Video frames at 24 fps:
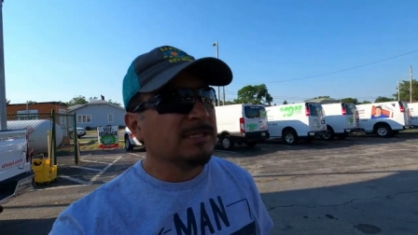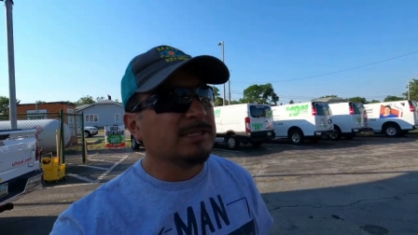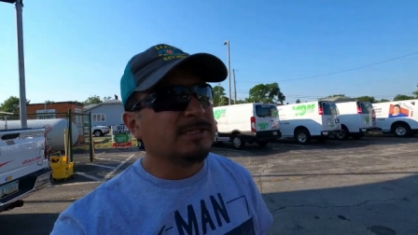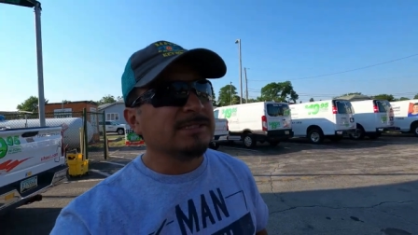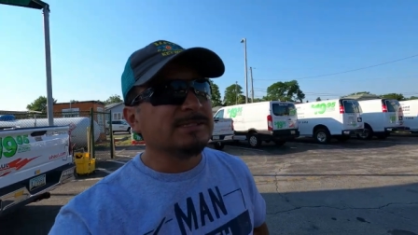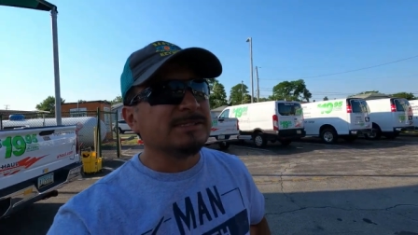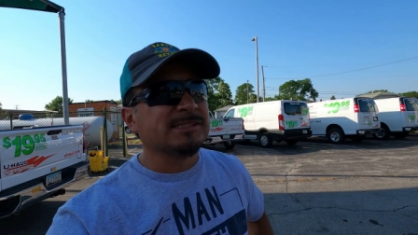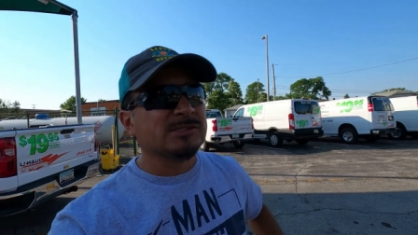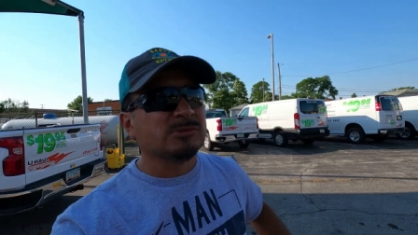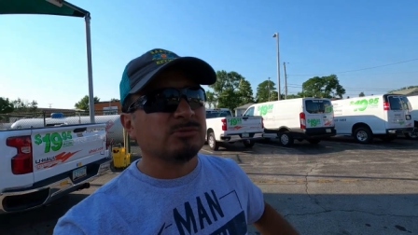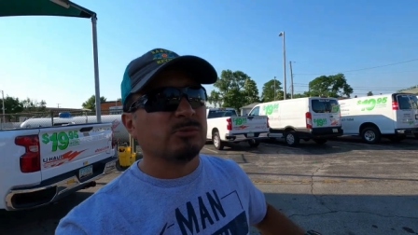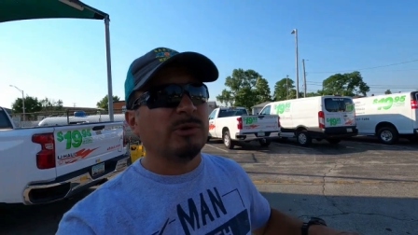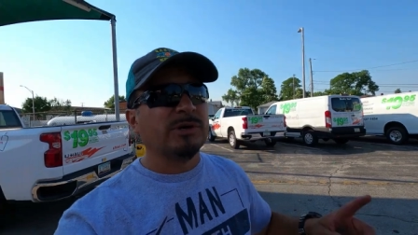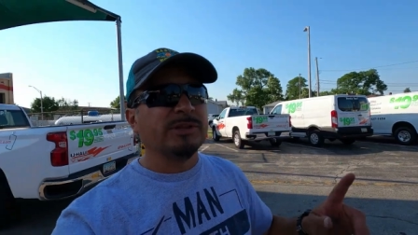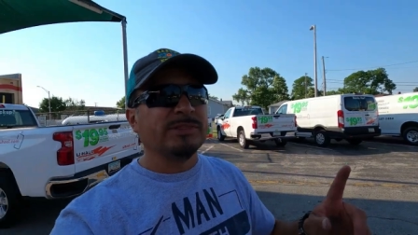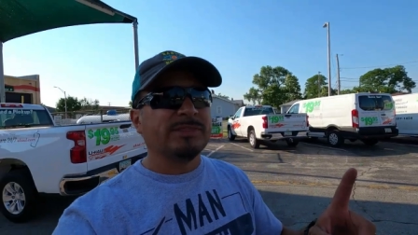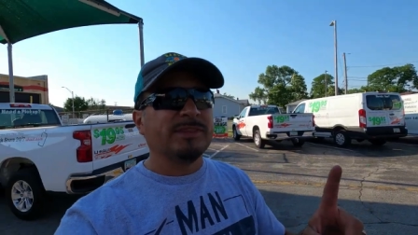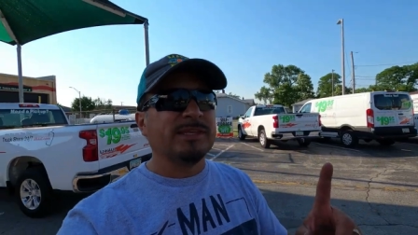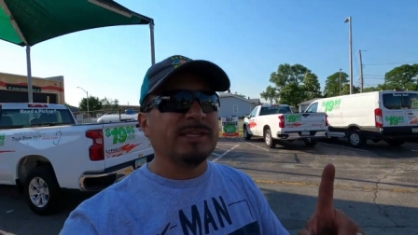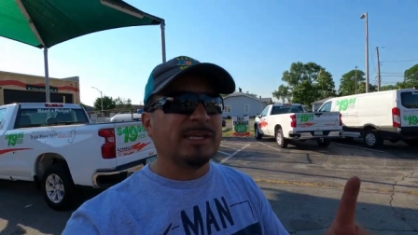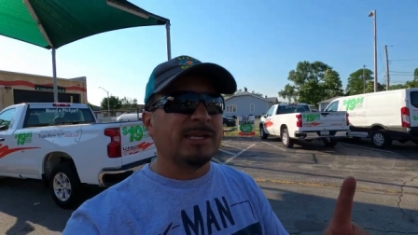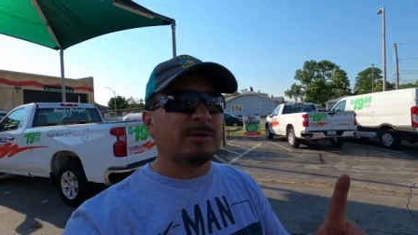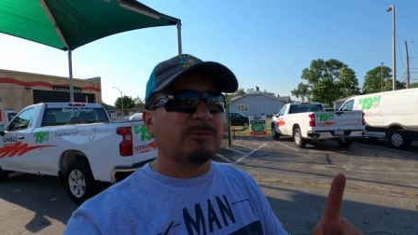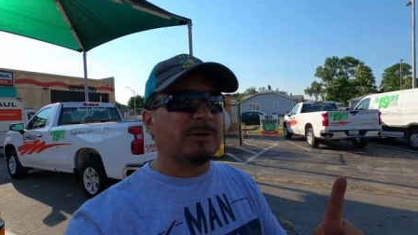This is one
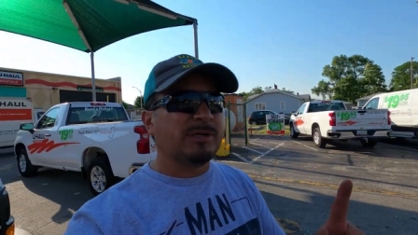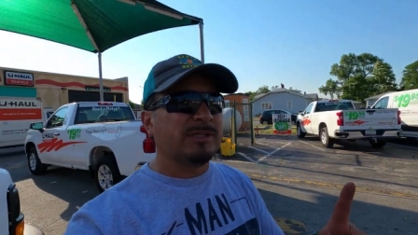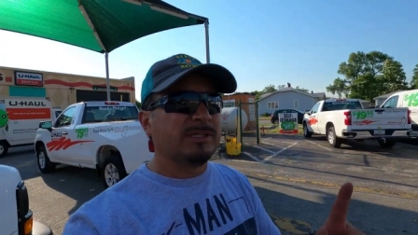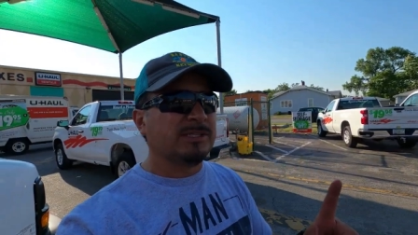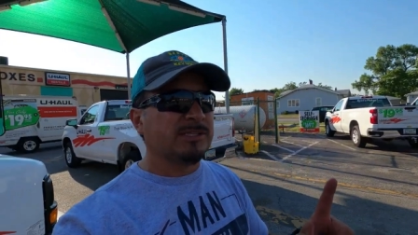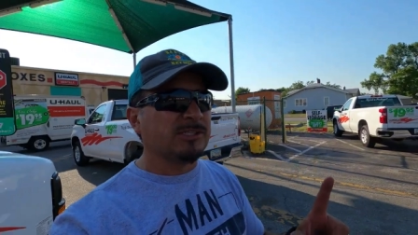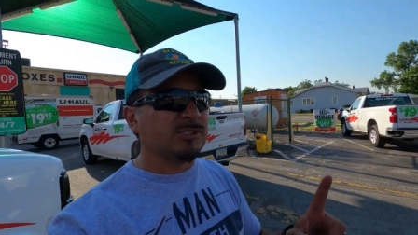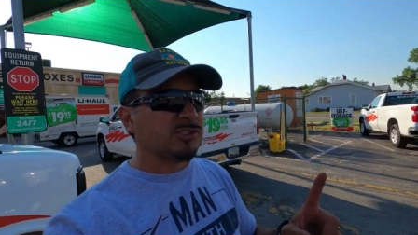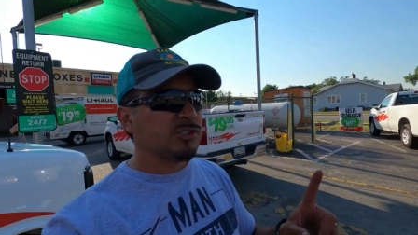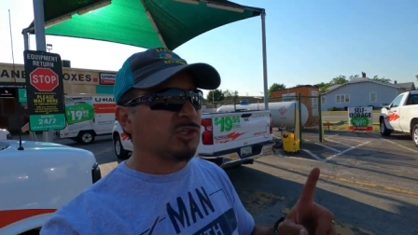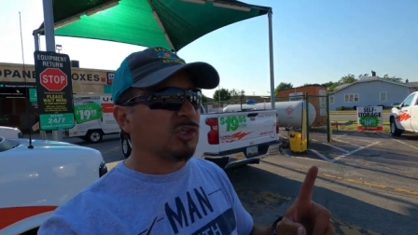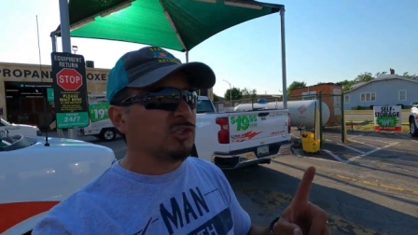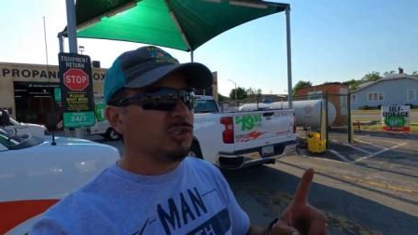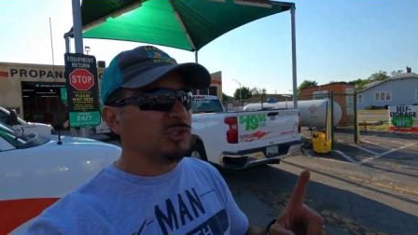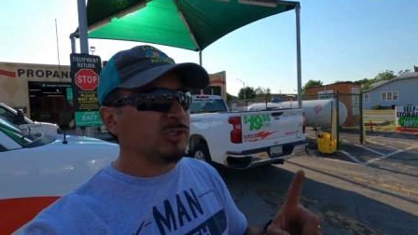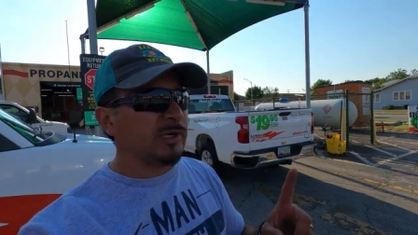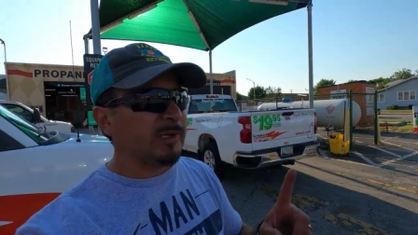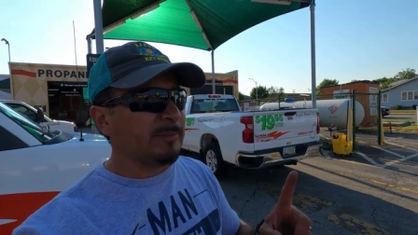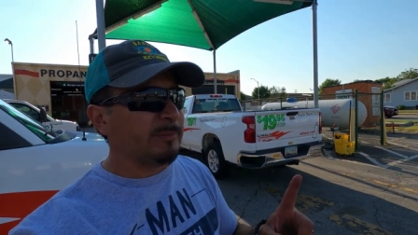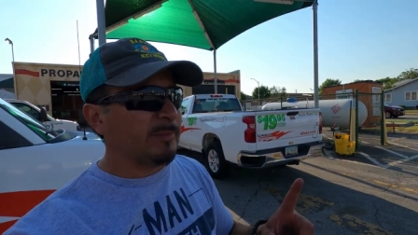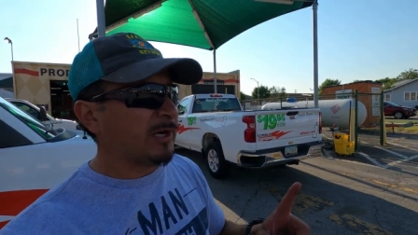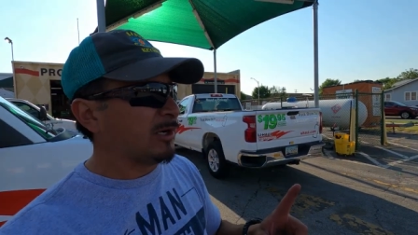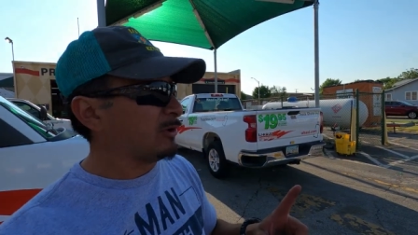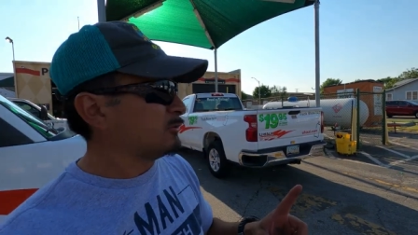thing I wanted to show you
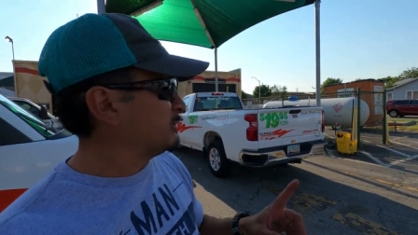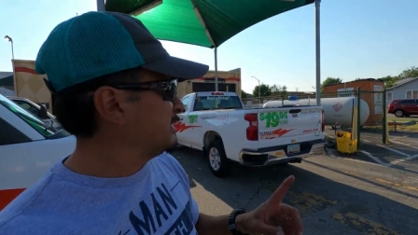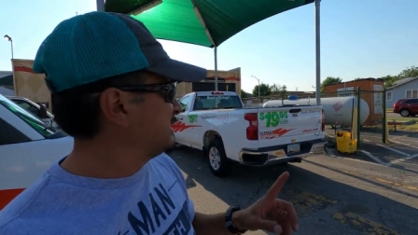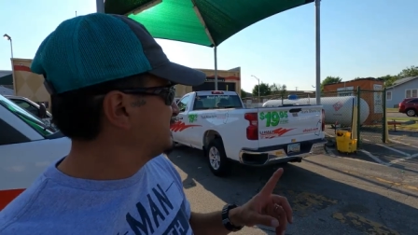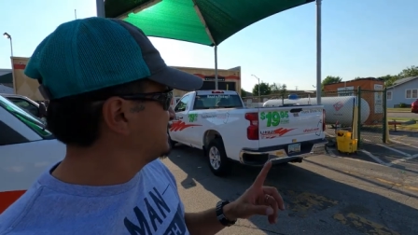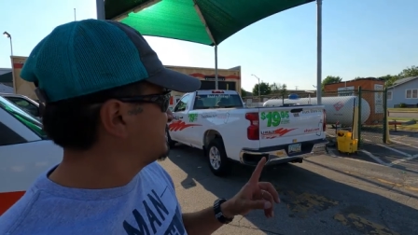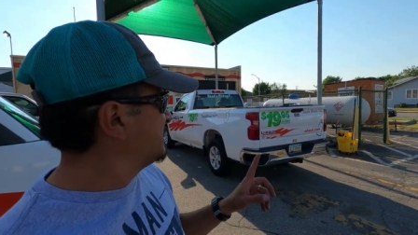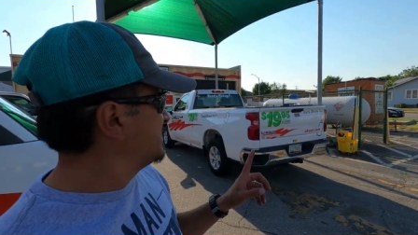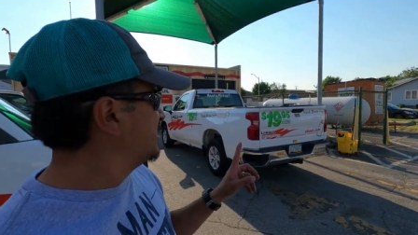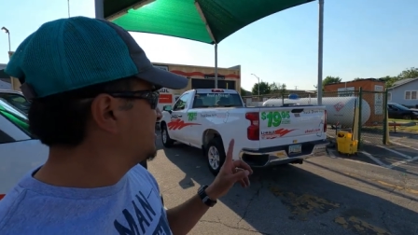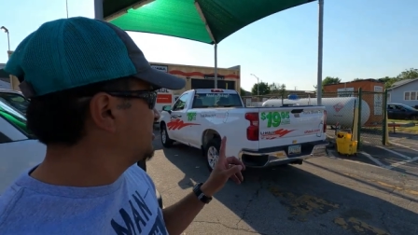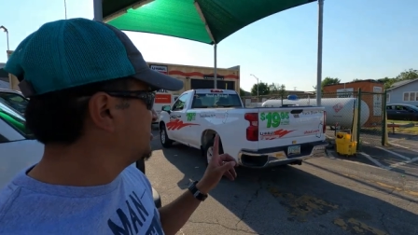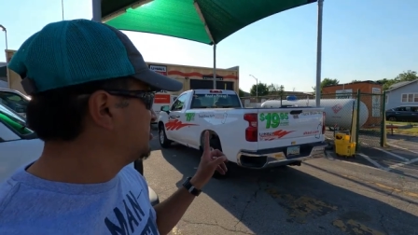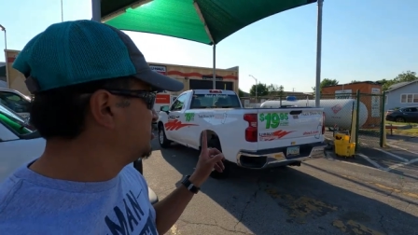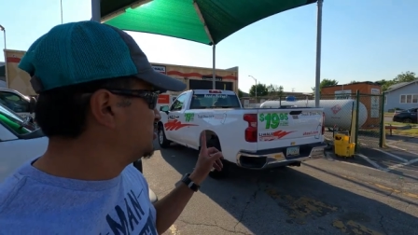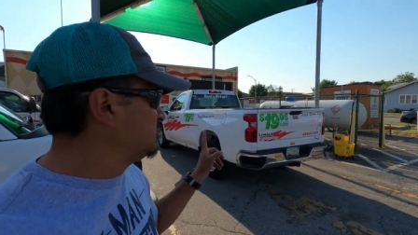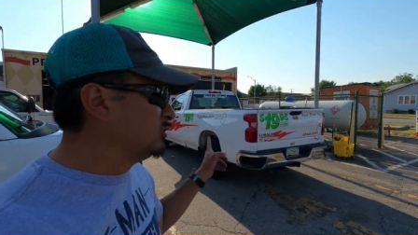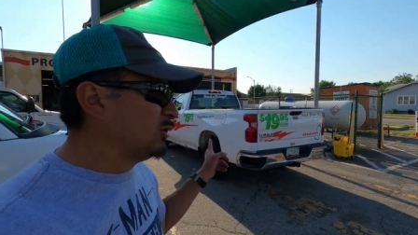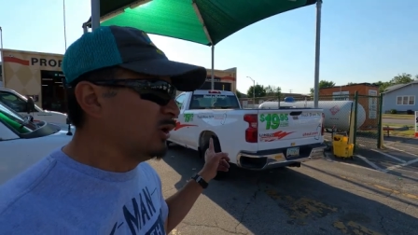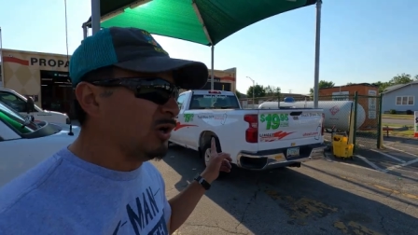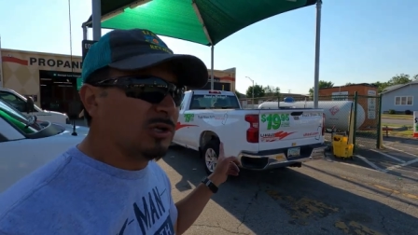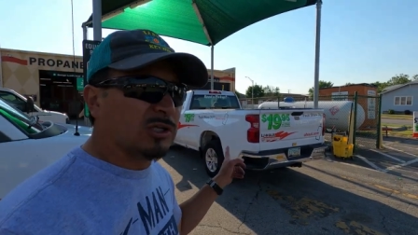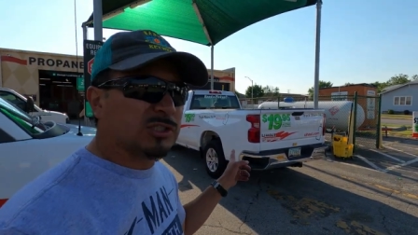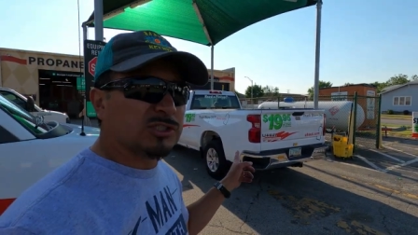about renting a
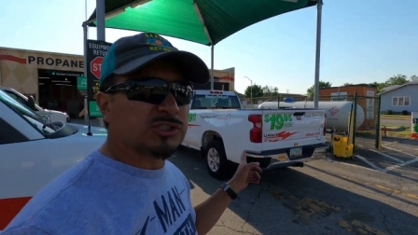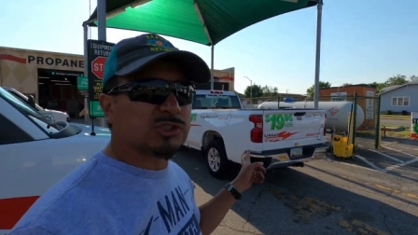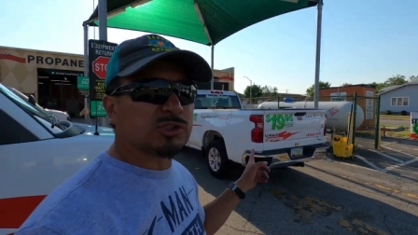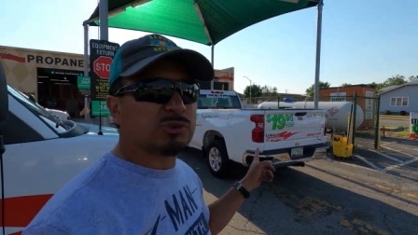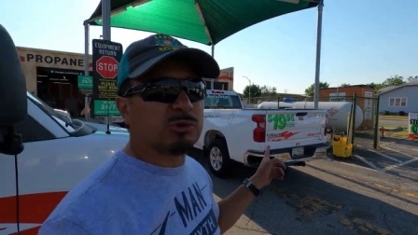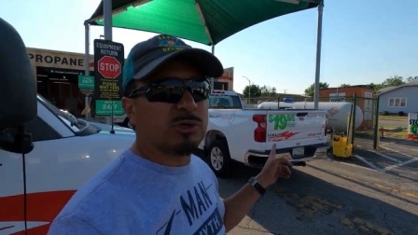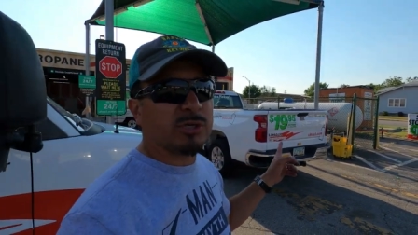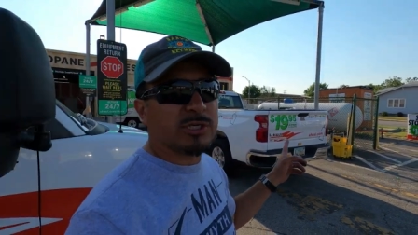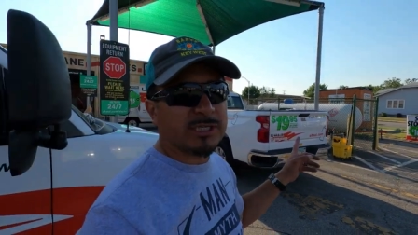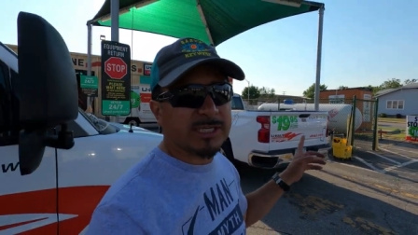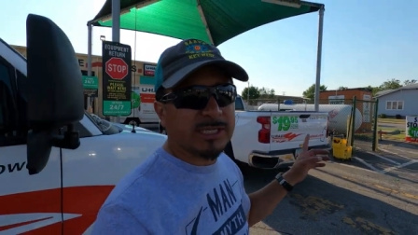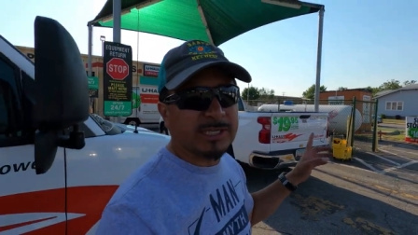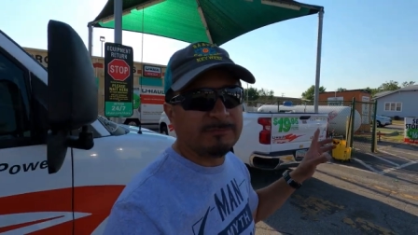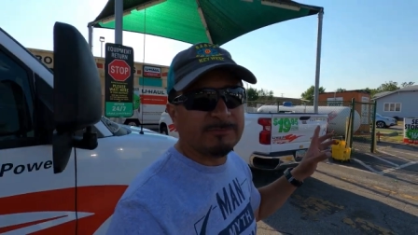U-Haul truck.